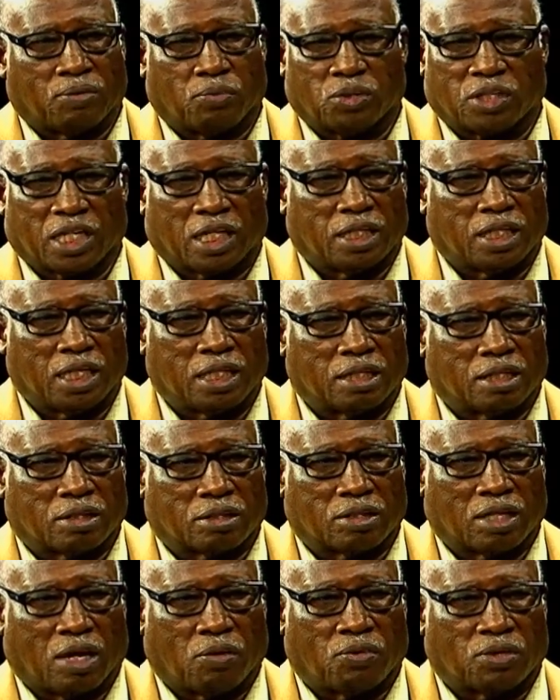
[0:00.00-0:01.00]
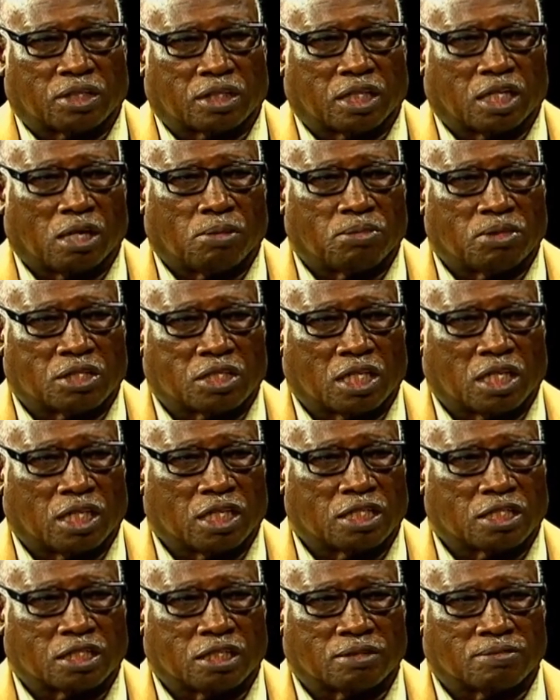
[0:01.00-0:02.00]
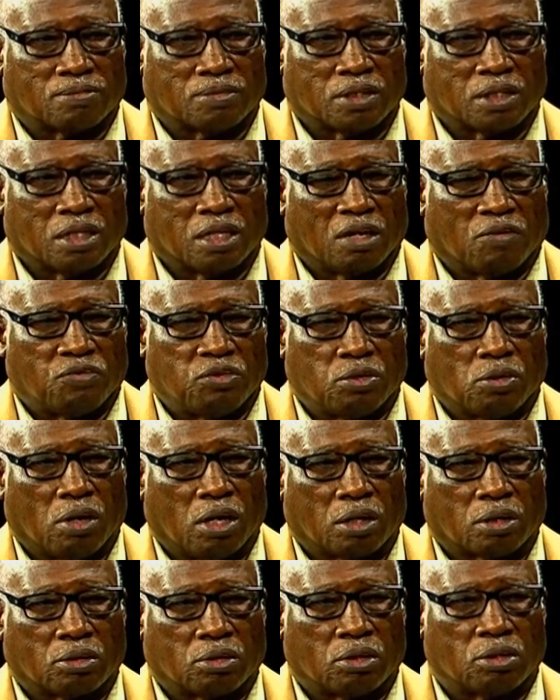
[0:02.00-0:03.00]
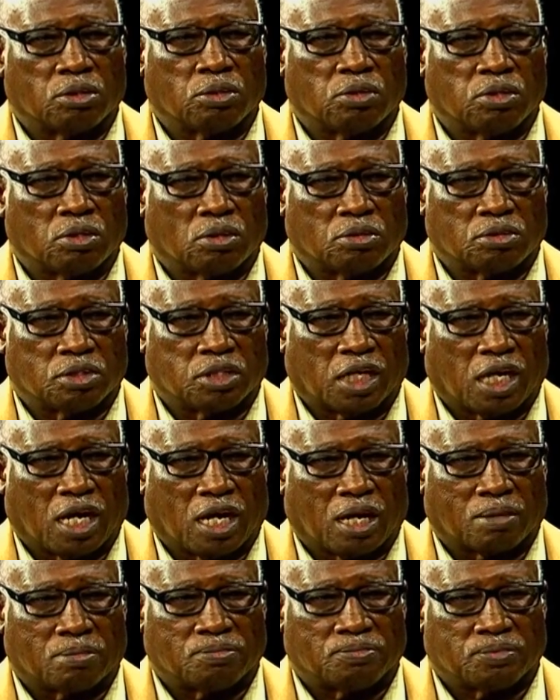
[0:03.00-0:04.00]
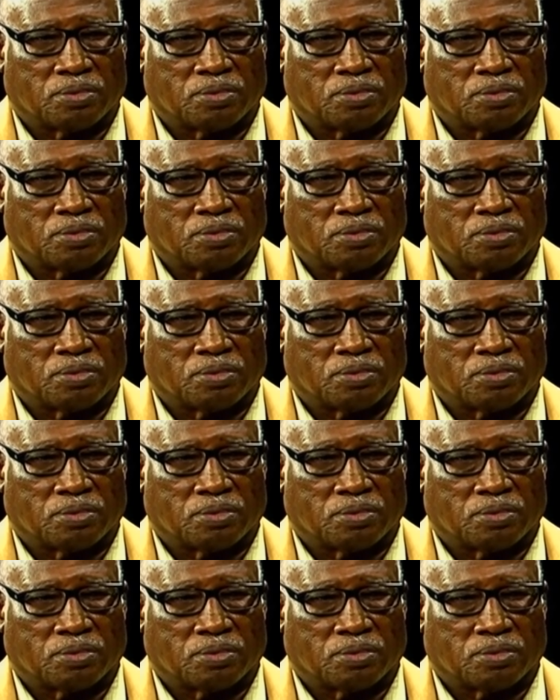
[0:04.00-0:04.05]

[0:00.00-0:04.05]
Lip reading: which I didn't, because I went to him and said, listen, if you aren't going to do your job,